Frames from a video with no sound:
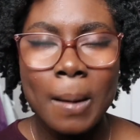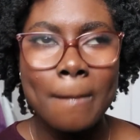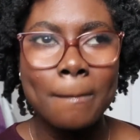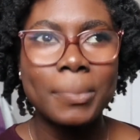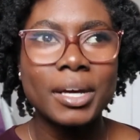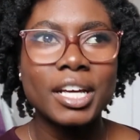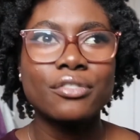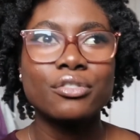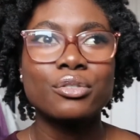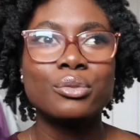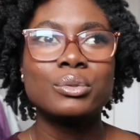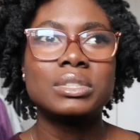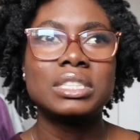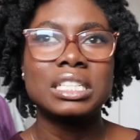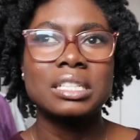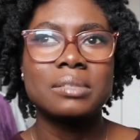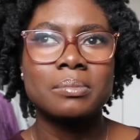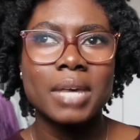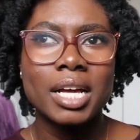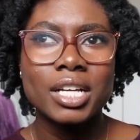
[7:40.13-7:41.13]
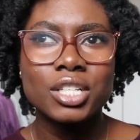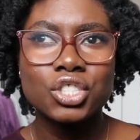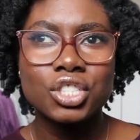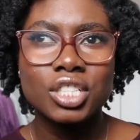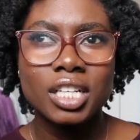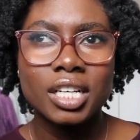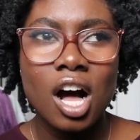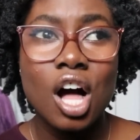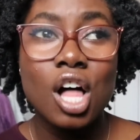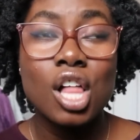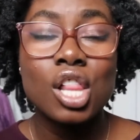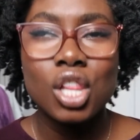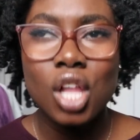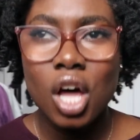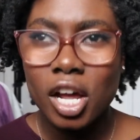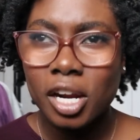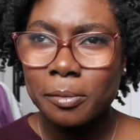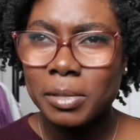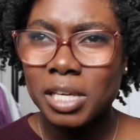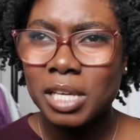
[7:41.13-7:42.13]
But if you did mention it, a
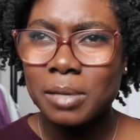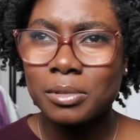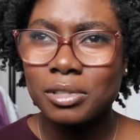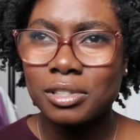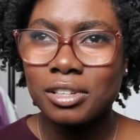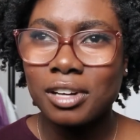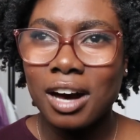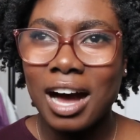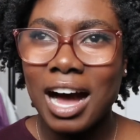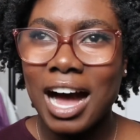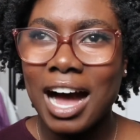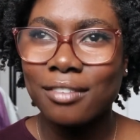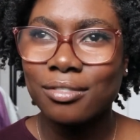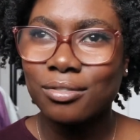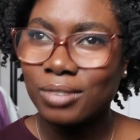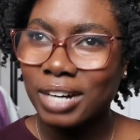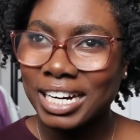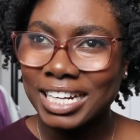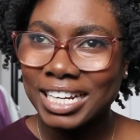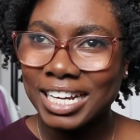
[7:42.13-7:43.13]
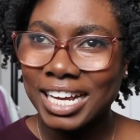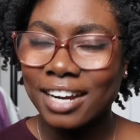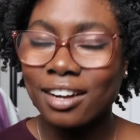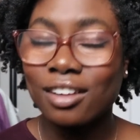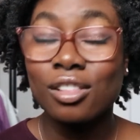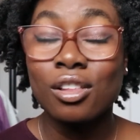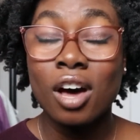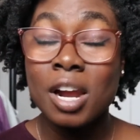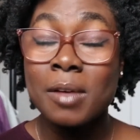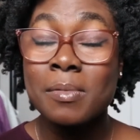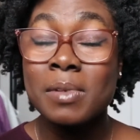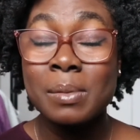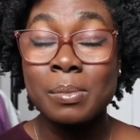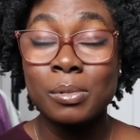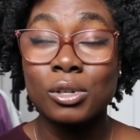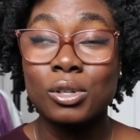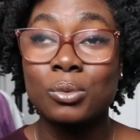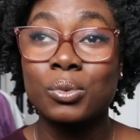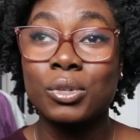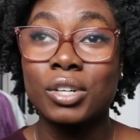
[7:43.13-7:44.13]
lot of people have read it, and a lot of
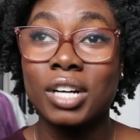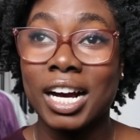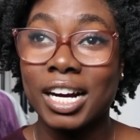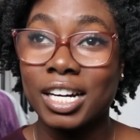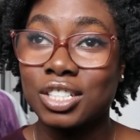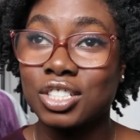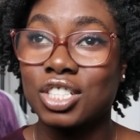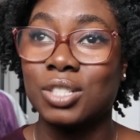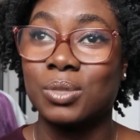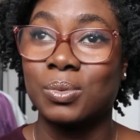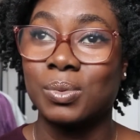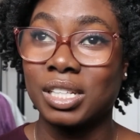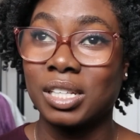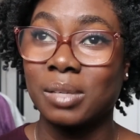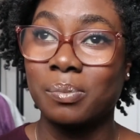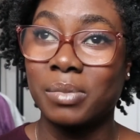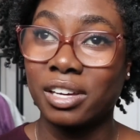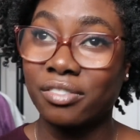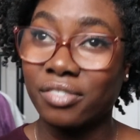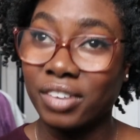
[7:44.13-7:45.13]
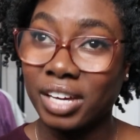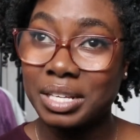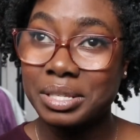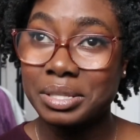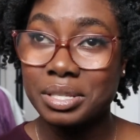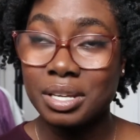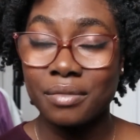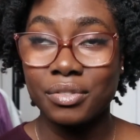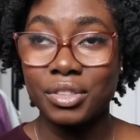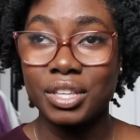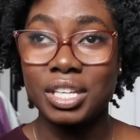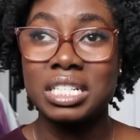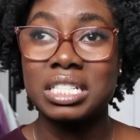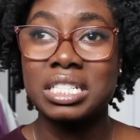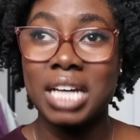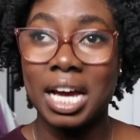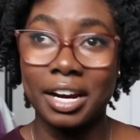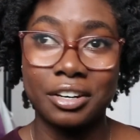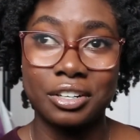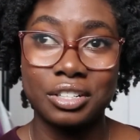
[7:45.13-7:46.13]
people were actually really big fans of the
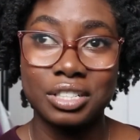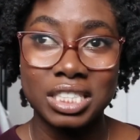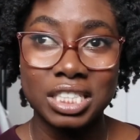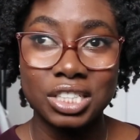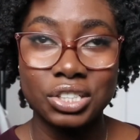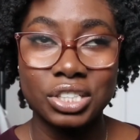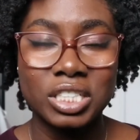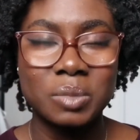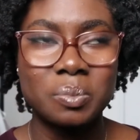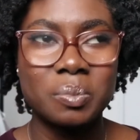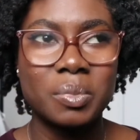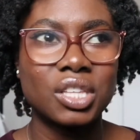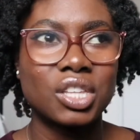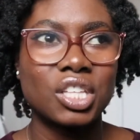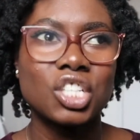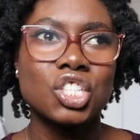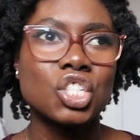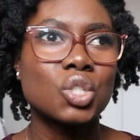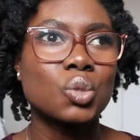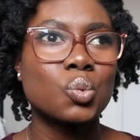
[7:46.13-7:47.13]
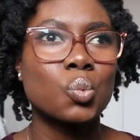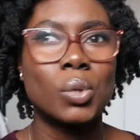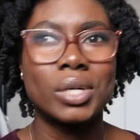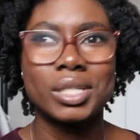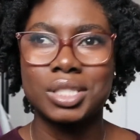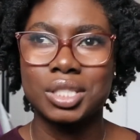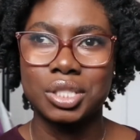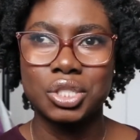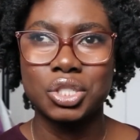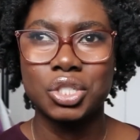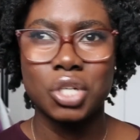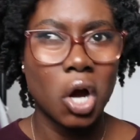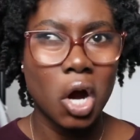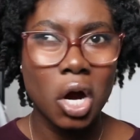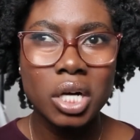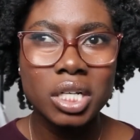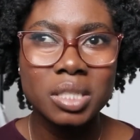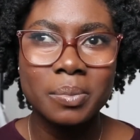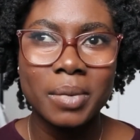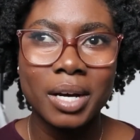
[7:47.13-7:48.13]
entire series, but it just wasn't
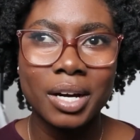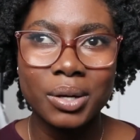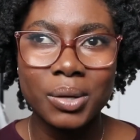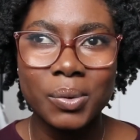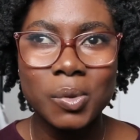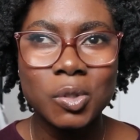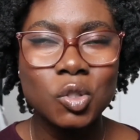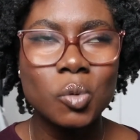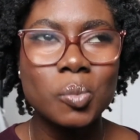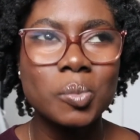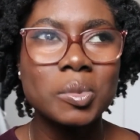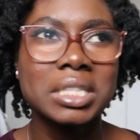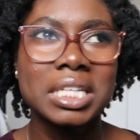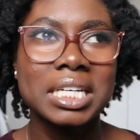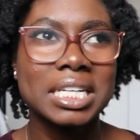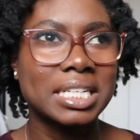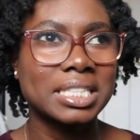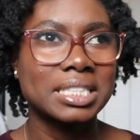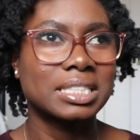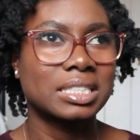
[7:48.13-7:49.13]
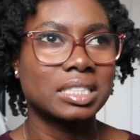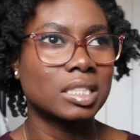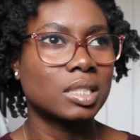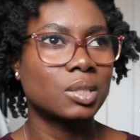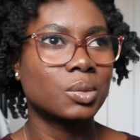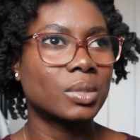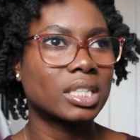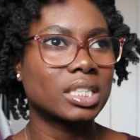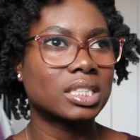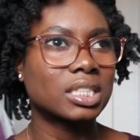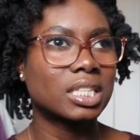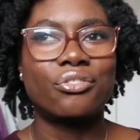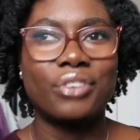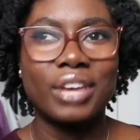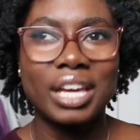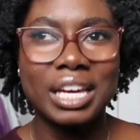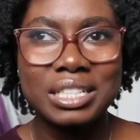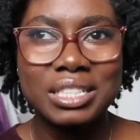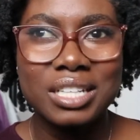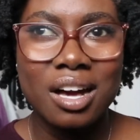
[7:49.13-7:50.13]
talked about. It was almost like a secret
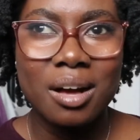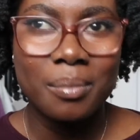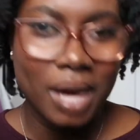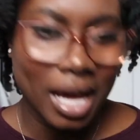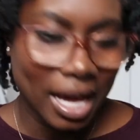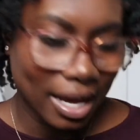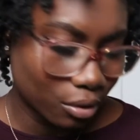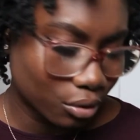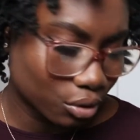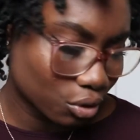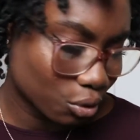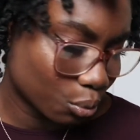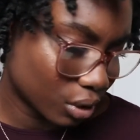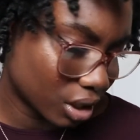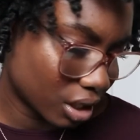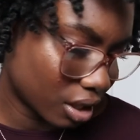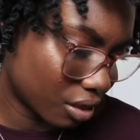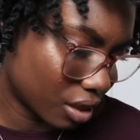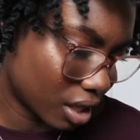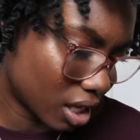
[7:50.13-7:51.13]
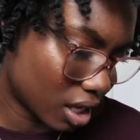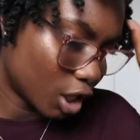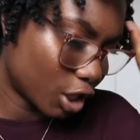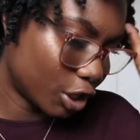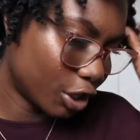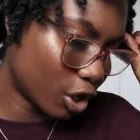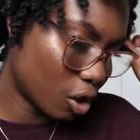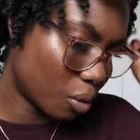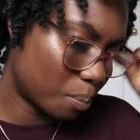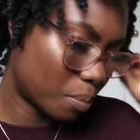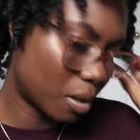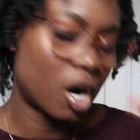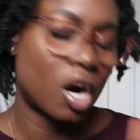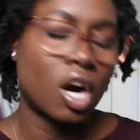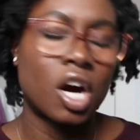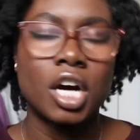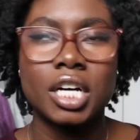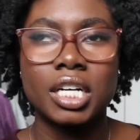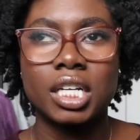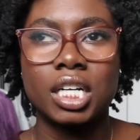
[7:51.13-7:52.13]
fandom. I also really think, you know,
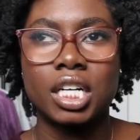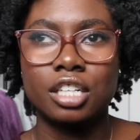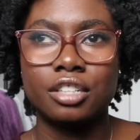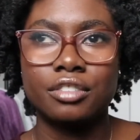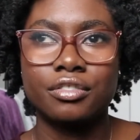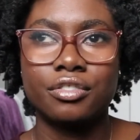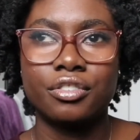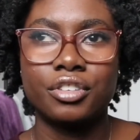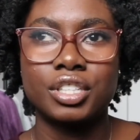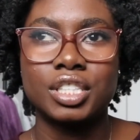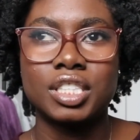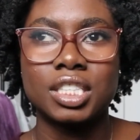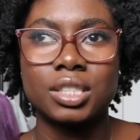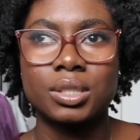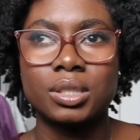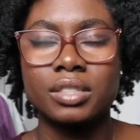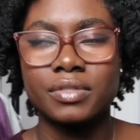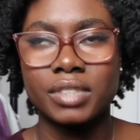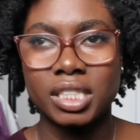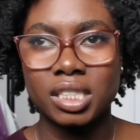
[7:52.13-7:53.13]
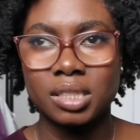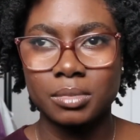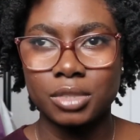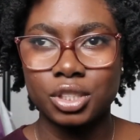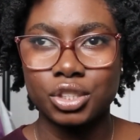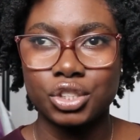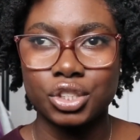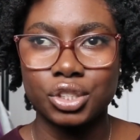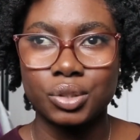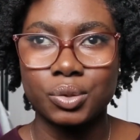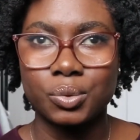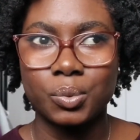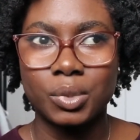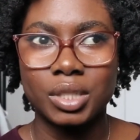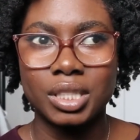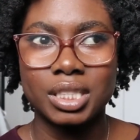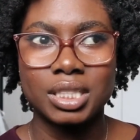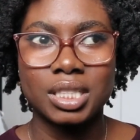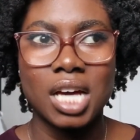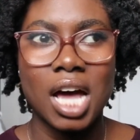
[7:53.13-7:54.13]
part of the secret fandom issue
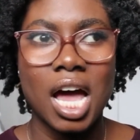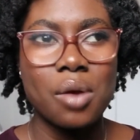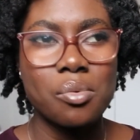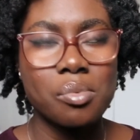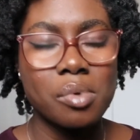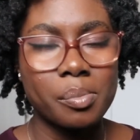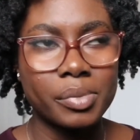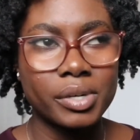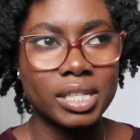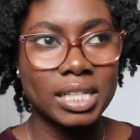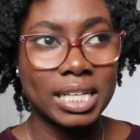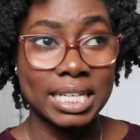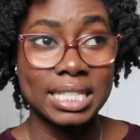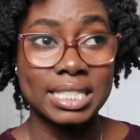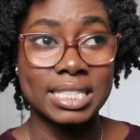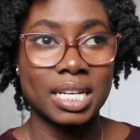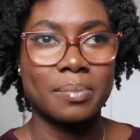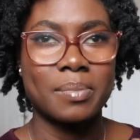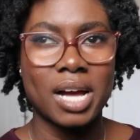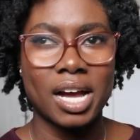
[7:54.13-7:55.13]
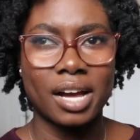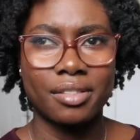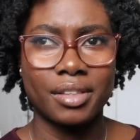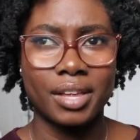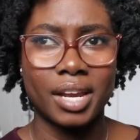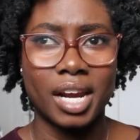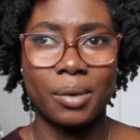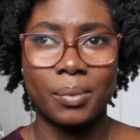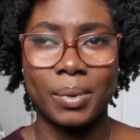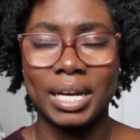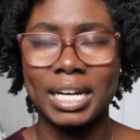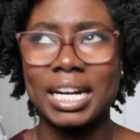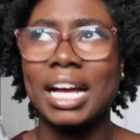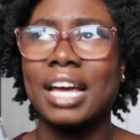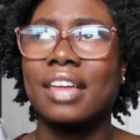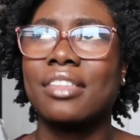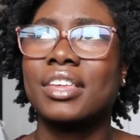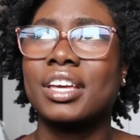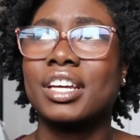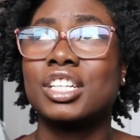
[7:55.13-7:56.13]
was, I remember, like I said, back when I read it,
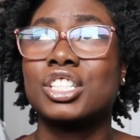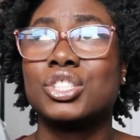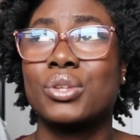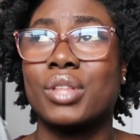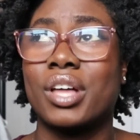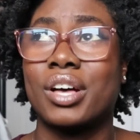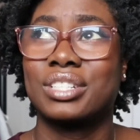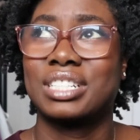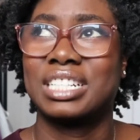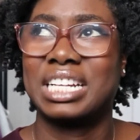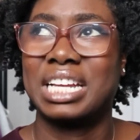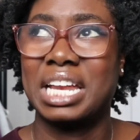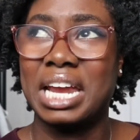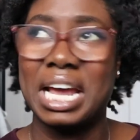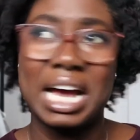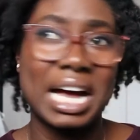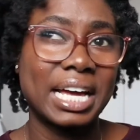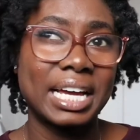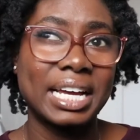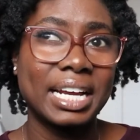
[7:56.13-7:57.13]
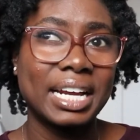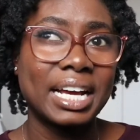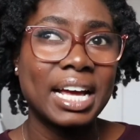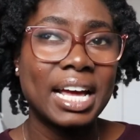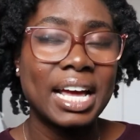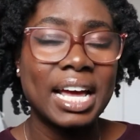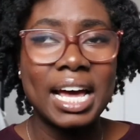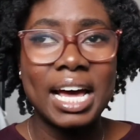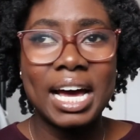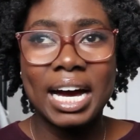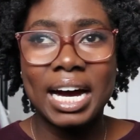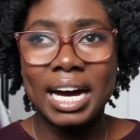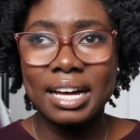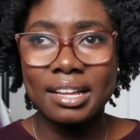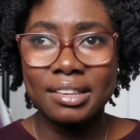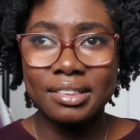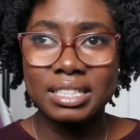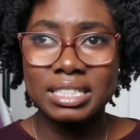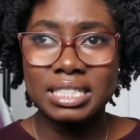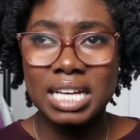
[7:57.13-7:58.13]
I think in 2009,
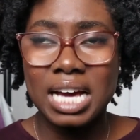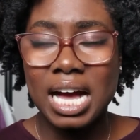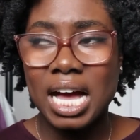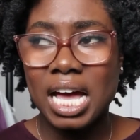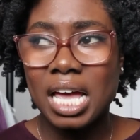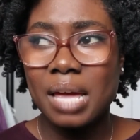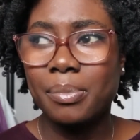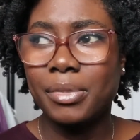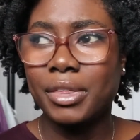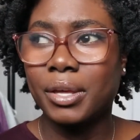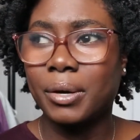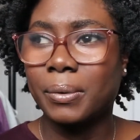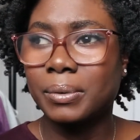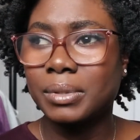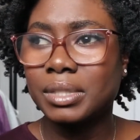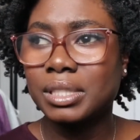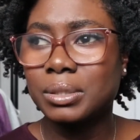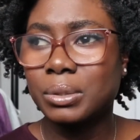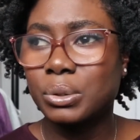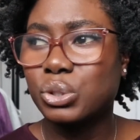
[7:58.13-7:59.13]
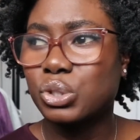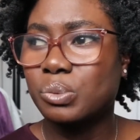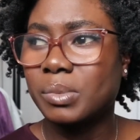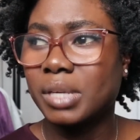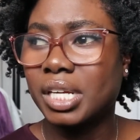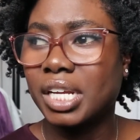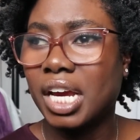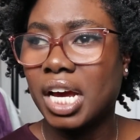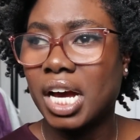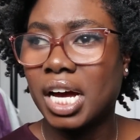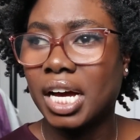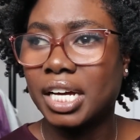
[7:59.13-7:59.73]
at the time, the only social media I